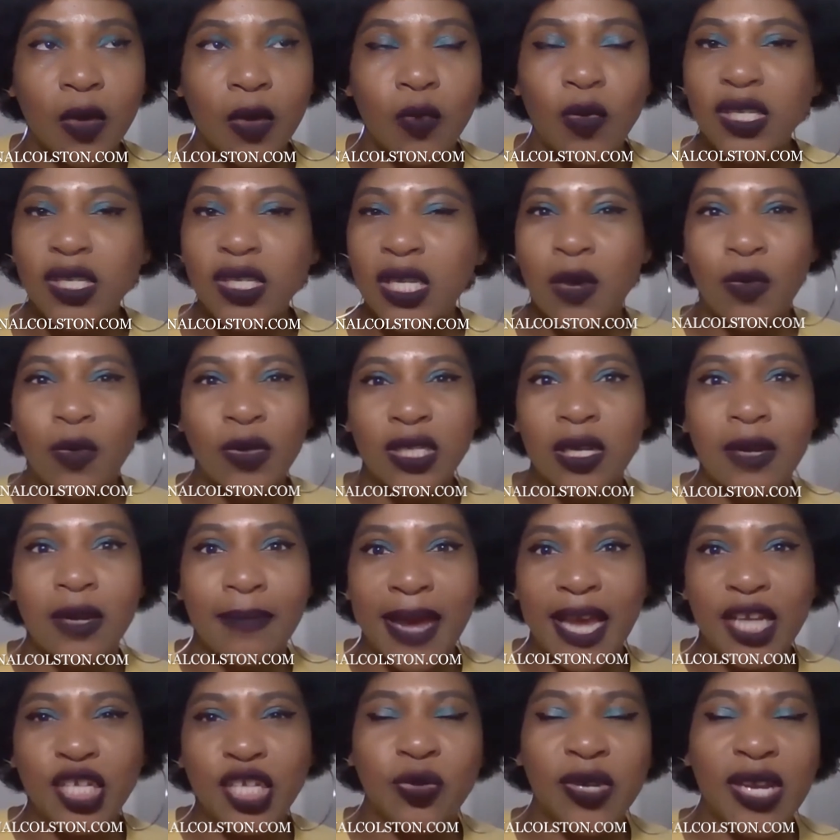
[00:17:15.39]
It wasn't a
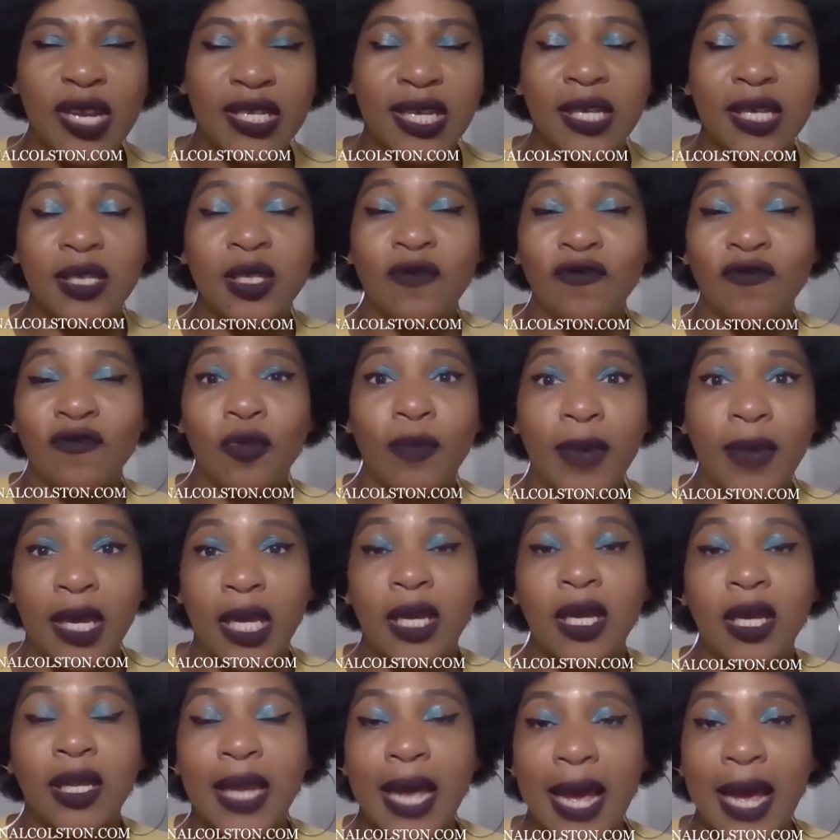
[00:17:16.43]
major, but he had taken some
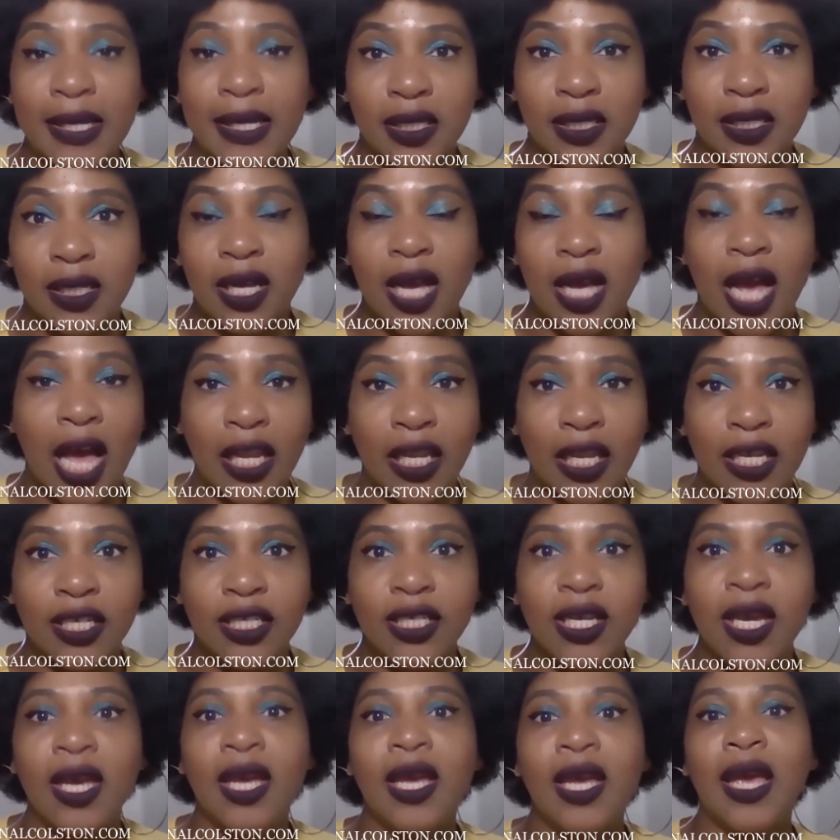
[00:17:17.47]
filmmaking classes in
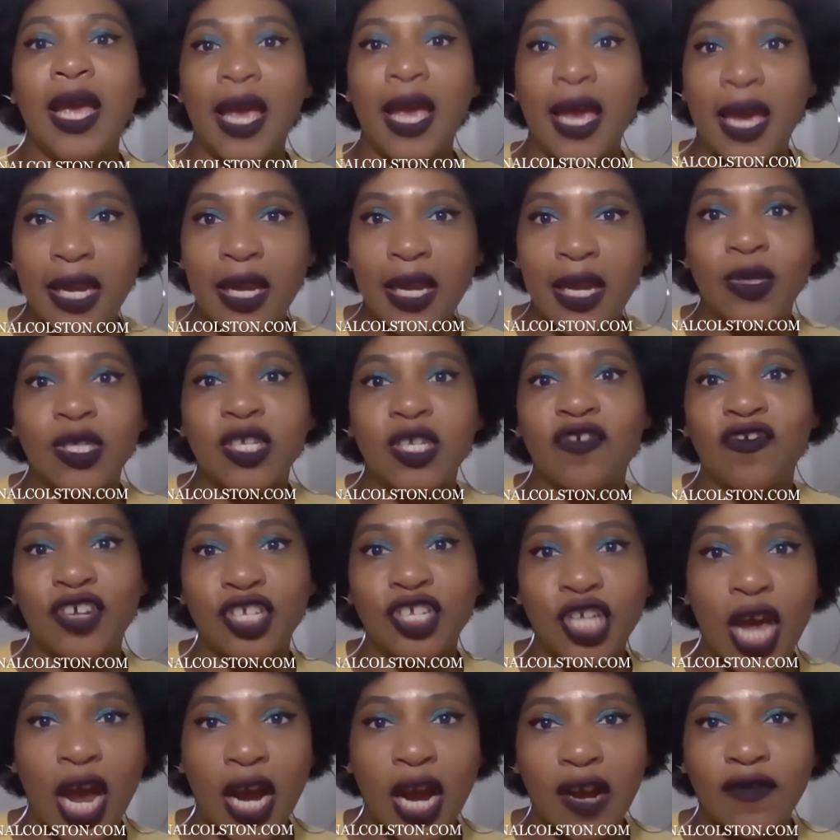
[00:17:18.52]
college, and he was a
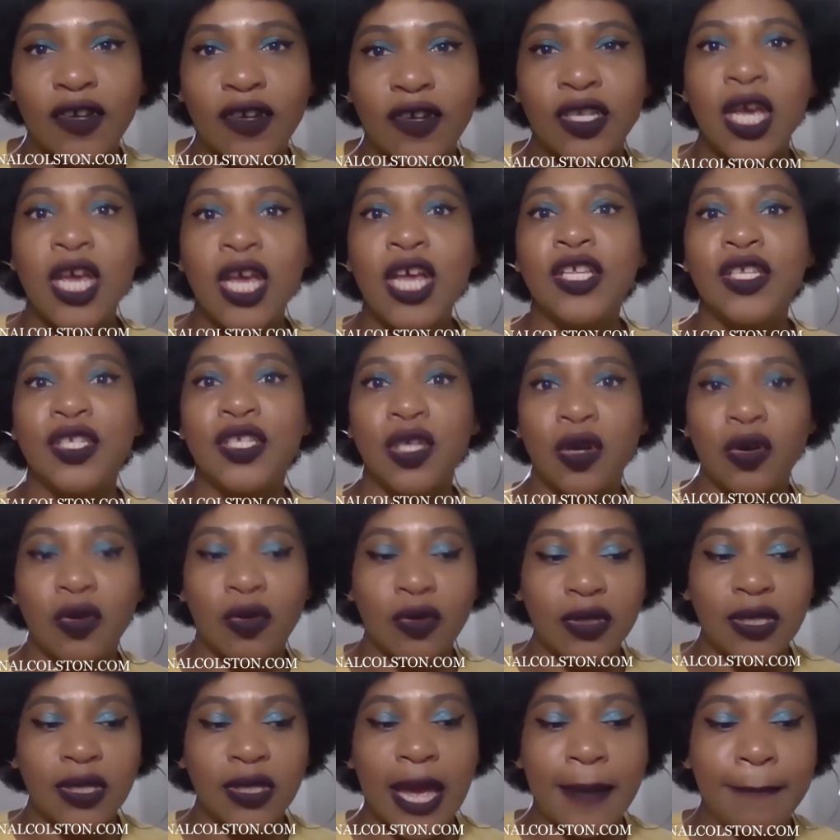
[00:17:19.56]
photographer.
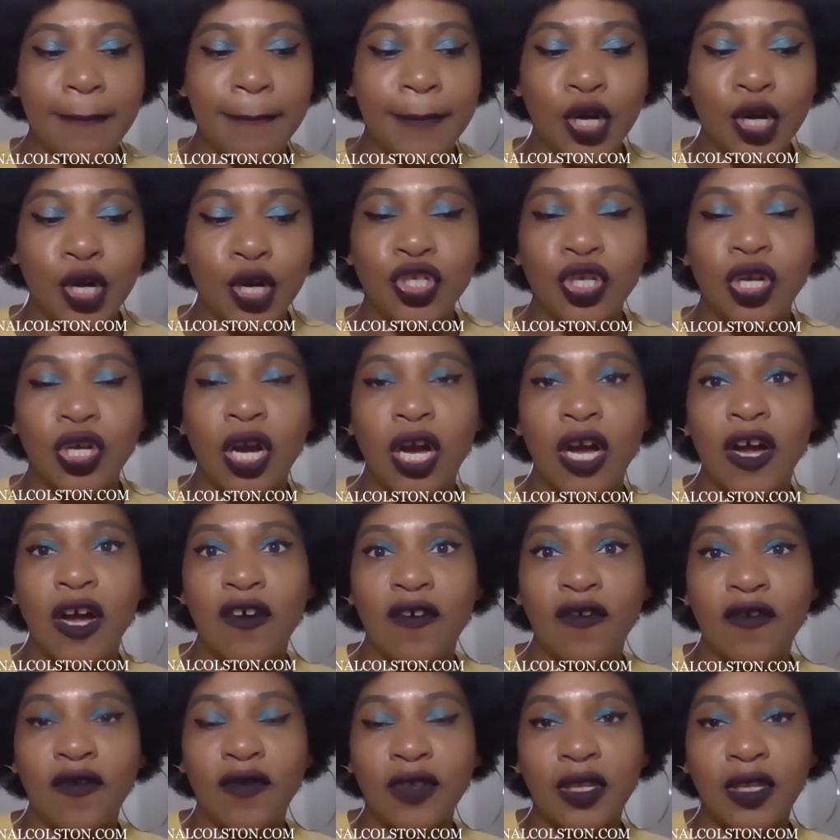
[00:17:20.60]
So that merger
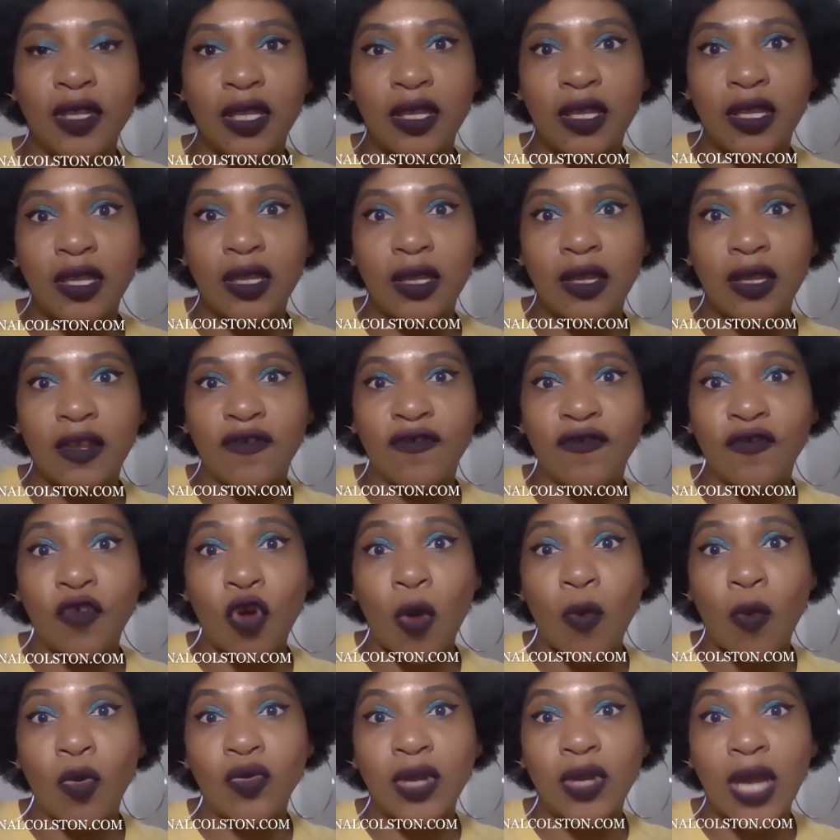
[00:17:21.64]
of the
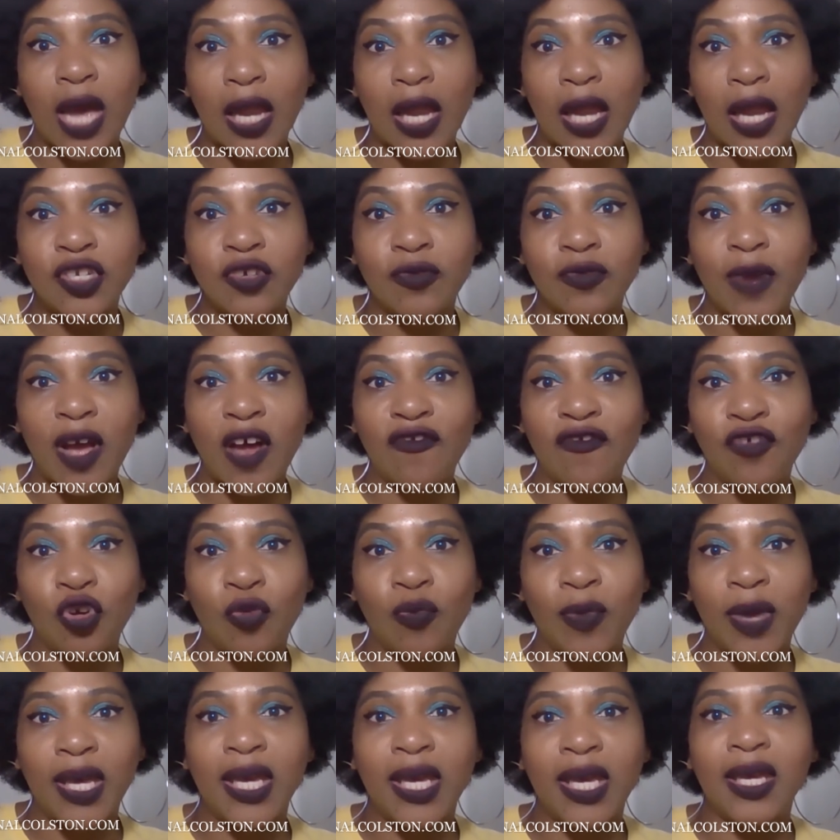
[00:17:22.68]
formal knowledge about
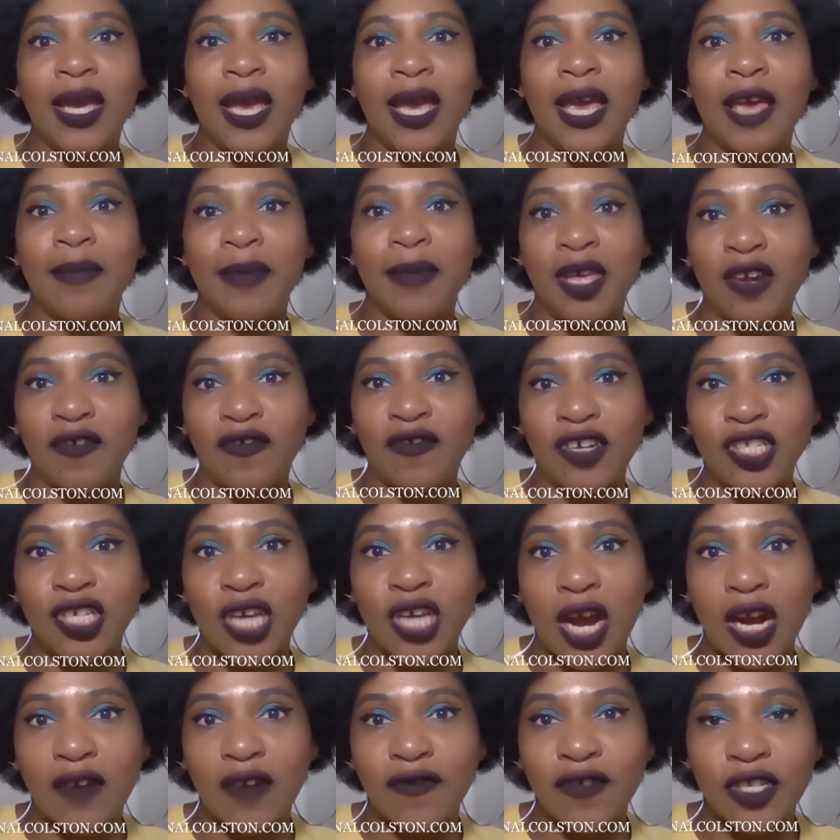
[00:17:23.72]
filmmaking and being a
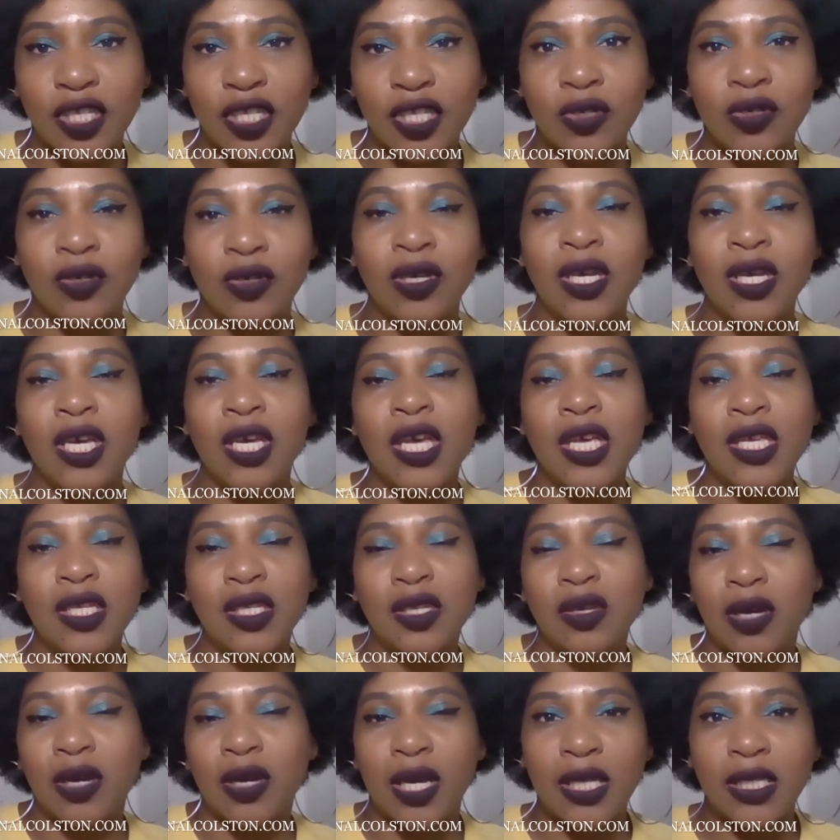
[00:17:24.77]
photographer too.
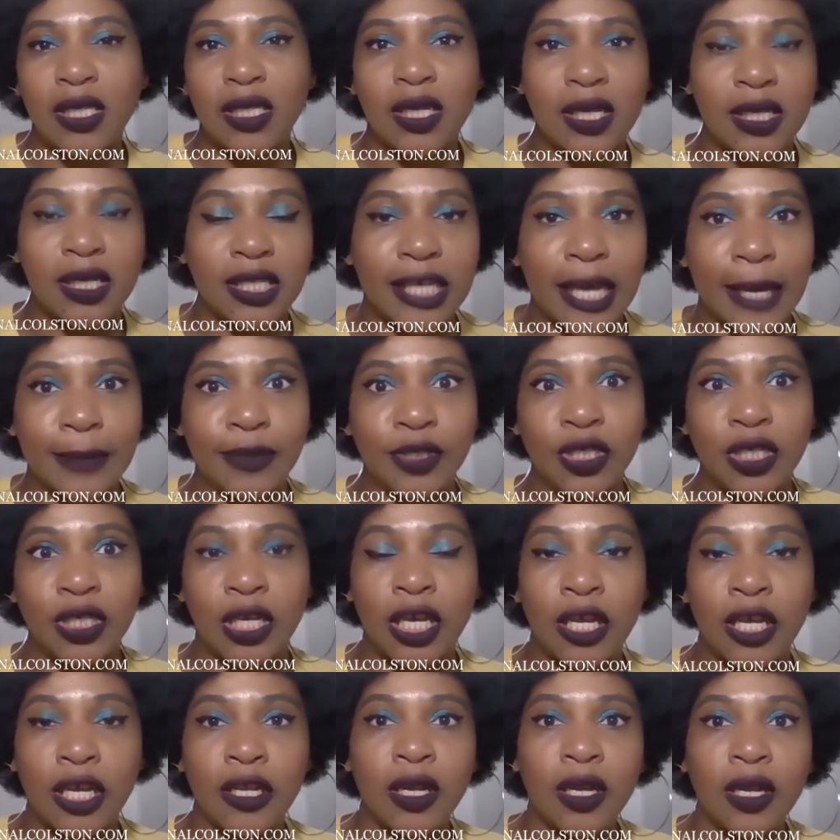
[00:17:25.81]
So he's an
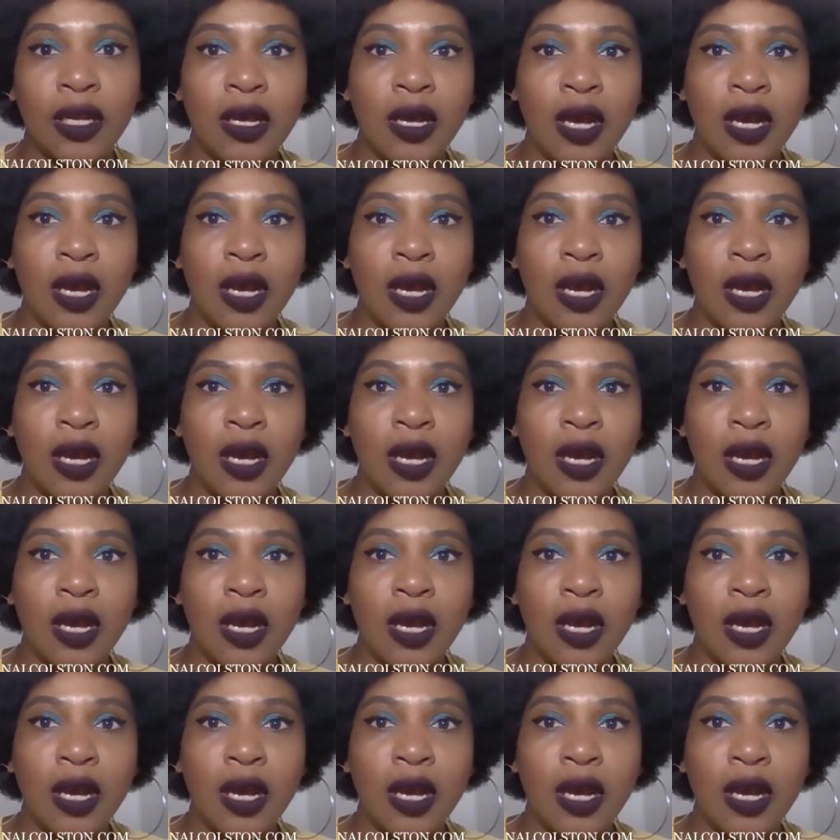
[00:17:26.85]
exception.